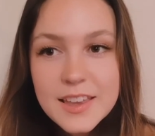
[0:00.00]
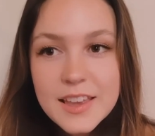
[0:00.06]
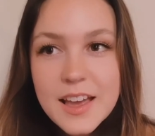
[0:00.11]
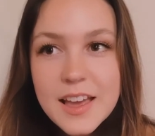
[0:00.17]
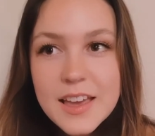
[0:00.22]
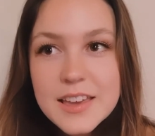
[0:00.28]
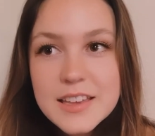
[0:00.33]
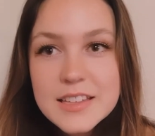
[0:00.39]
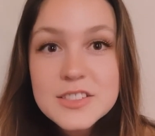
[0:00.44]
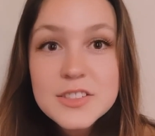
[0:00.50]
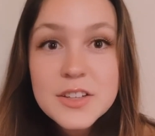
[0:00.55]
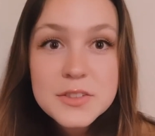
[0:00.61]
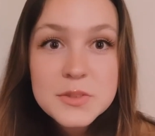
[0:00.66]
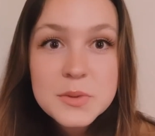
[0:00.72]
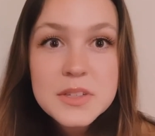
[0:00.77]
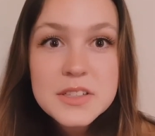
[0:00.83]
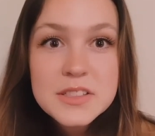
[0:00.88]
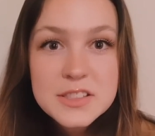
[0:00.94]
It does what
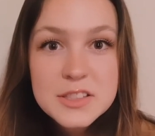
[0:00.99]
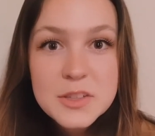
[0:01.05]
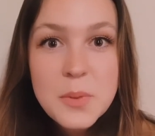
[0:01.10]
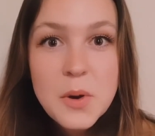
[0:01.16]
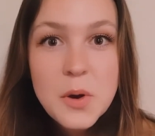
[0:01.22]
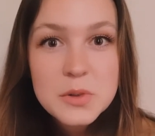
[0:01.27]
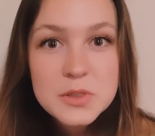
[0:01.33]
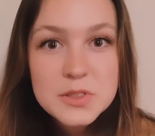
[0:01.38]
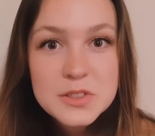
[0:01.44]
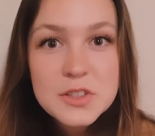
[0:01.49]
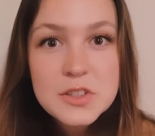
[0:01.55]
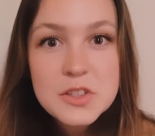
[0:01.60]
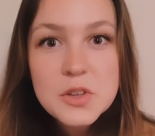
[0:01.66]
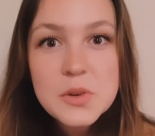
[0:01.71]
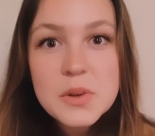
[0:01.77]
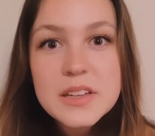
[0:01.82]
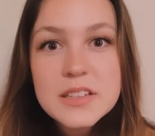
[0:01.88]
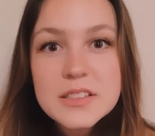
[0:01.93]
it's supposed to do.
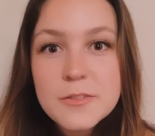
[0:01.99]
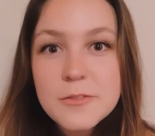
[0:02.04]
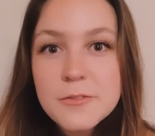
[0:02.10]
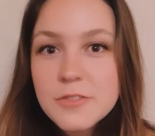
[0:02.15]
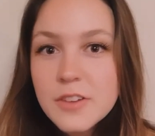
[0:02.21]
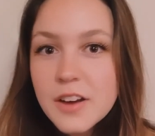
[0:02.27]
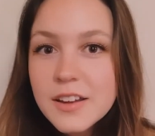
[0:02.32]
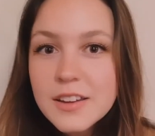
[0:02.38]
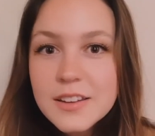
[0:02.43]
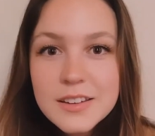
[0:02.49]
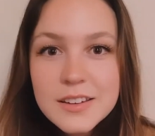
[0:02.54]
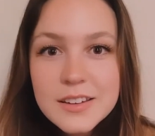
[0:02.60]
It is fun,